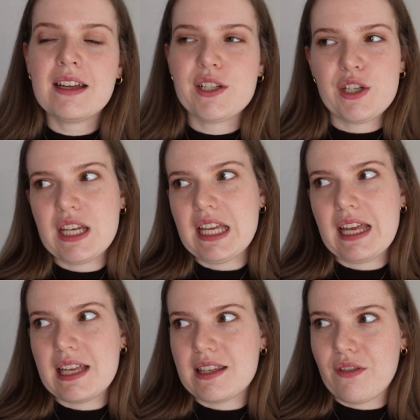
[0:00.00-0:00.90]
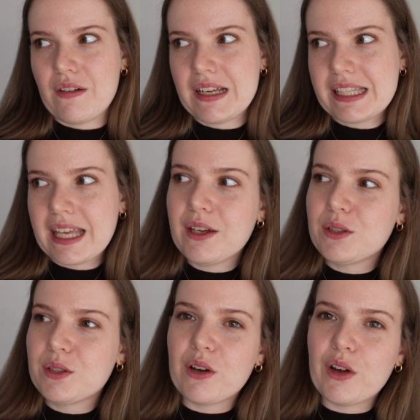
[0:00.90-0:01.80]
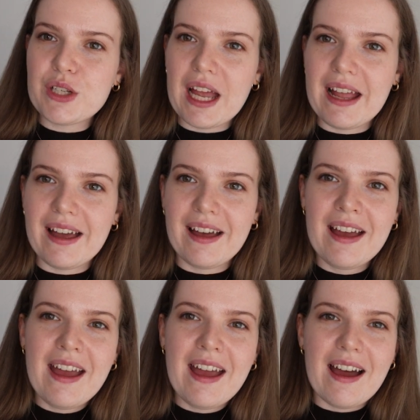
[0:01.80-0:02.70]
She is a very skilled crocheter,